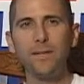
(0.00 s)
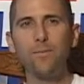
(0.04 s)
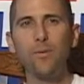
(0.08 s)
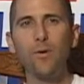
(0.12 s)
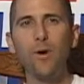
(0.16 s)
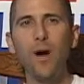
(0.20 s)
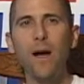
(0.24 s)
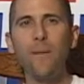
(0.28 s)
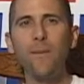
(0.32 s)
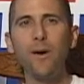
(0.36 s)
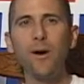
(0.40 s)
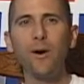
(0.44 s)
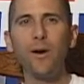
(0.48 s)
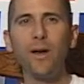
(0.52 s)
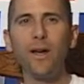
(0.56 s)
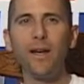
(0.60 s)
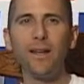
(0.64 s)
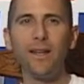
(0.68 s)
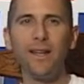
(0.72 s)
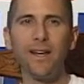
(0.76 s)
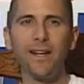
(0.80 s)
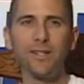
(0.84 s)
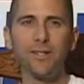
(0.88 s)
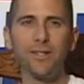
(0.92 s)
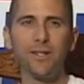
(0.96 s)
primary
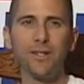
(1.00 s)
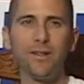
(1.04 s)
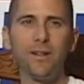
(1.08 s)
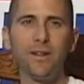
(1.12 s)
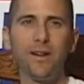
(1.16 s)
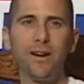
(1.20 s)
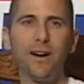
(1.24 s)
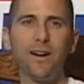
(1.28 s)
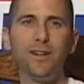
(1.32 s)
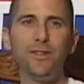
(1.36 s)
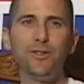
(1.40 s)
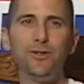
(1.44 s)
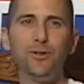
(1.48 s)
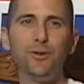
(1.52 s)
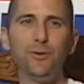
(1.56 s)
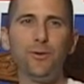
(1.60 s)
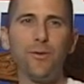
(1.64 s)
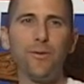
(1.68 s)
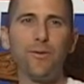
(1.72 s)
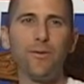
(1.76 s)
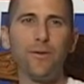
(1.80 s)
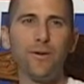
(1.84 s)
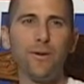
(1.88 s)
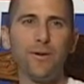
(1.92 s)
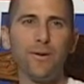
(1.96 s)
election on June
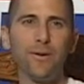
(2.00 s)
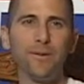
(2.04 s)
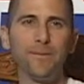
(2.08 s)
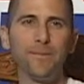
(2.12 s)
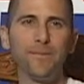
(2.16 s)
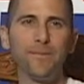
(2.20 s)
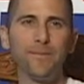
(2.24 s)
3rd.